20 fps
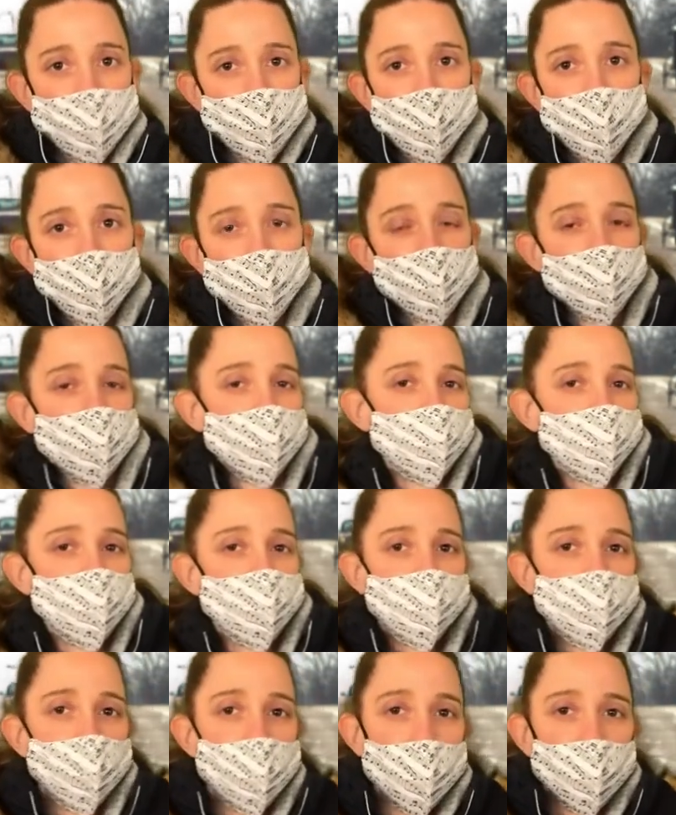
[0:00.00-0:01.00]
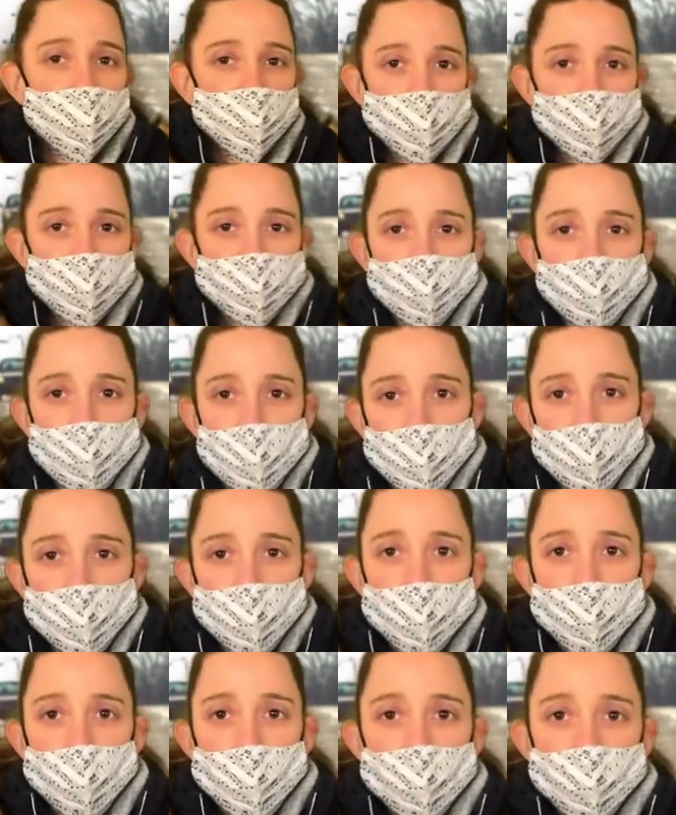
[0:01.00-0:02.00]
Can you do that?
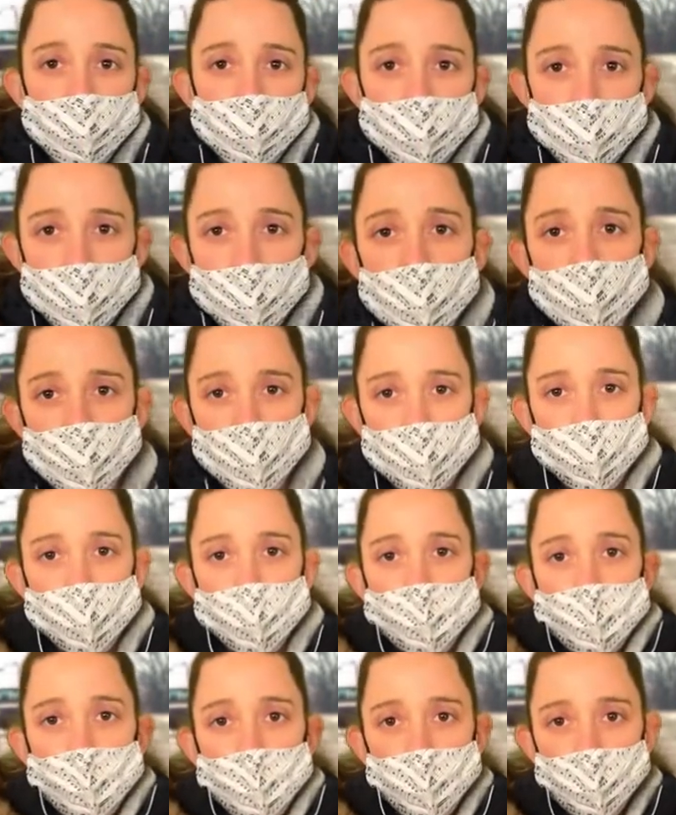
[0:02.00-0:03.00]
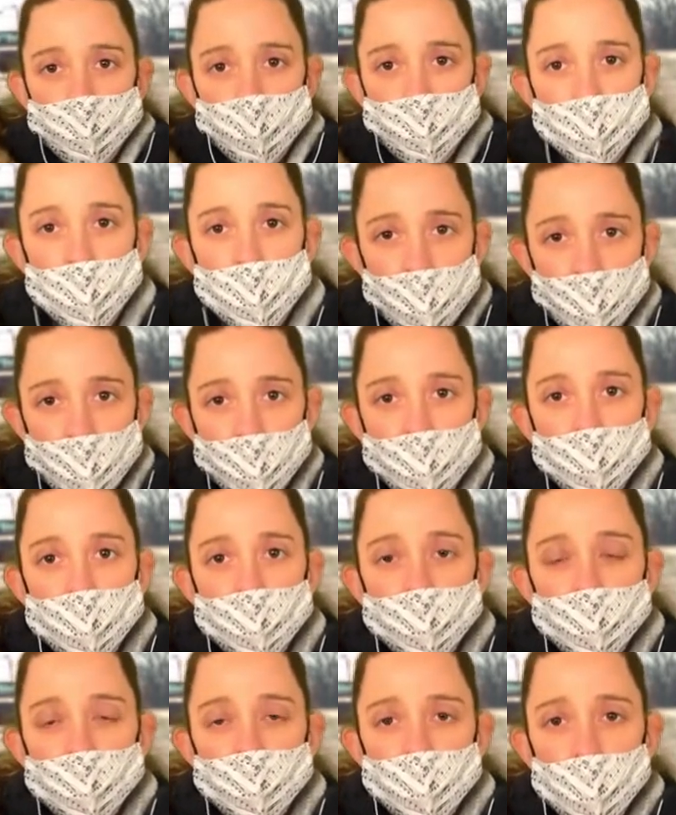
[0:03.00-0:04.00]
Ready and go. Riding
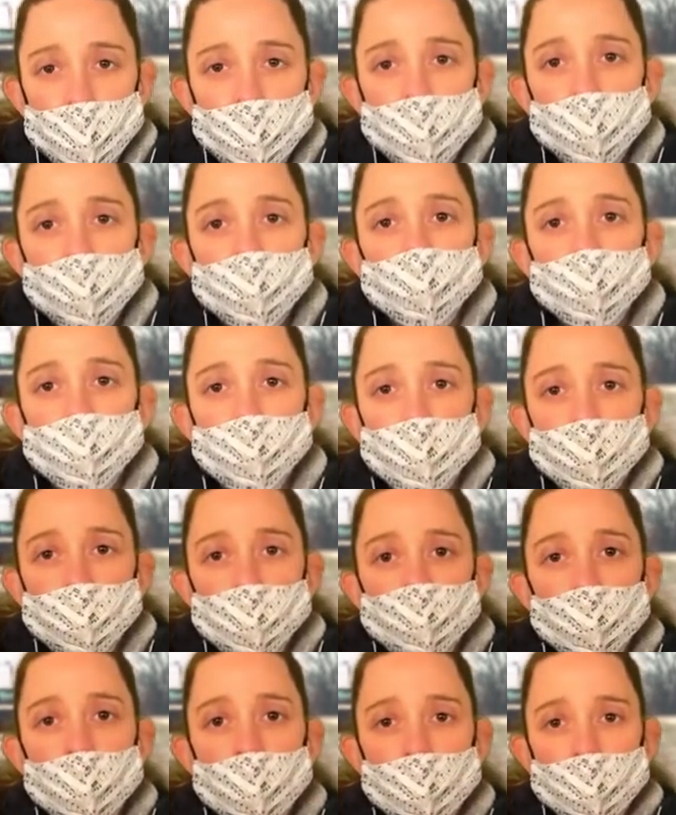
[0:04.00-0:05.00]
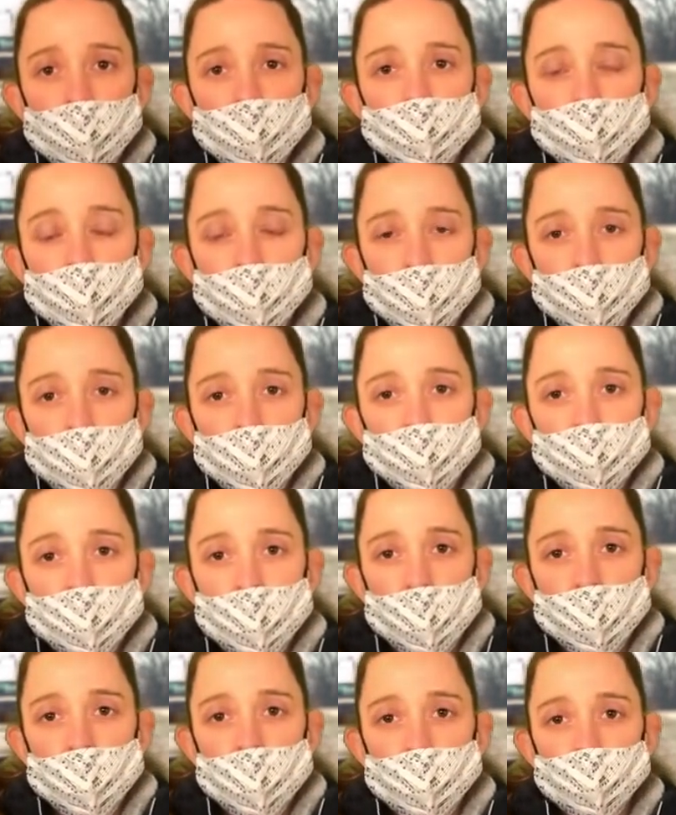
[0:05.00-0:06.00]
in a buggy, Miss Mary
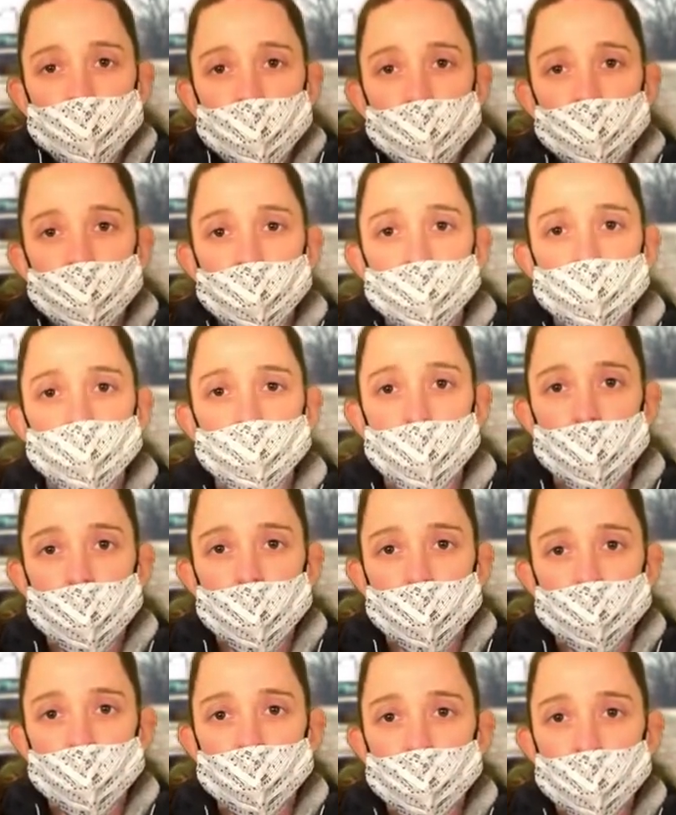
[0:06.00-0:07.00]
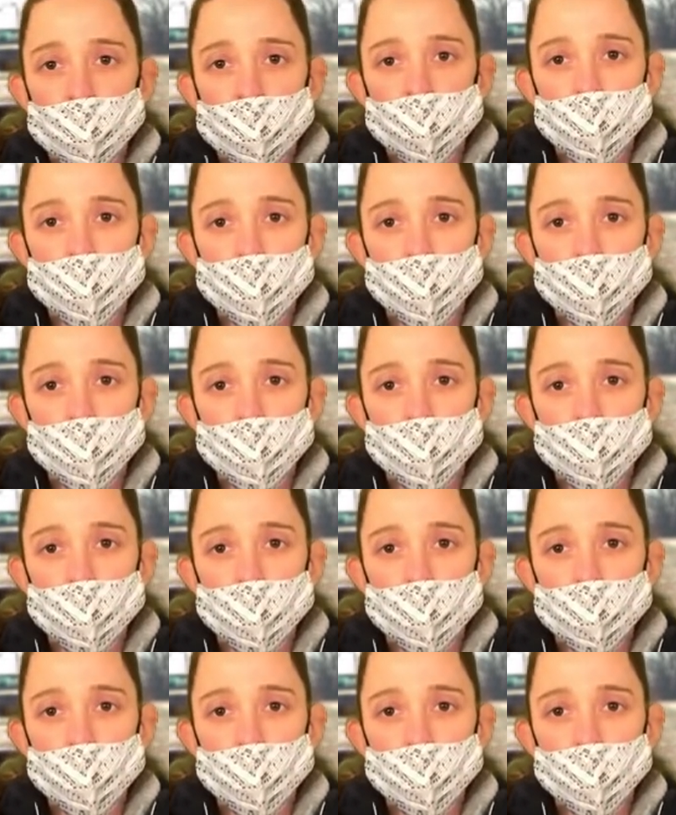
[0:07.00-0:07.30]
Jane, Miss Mary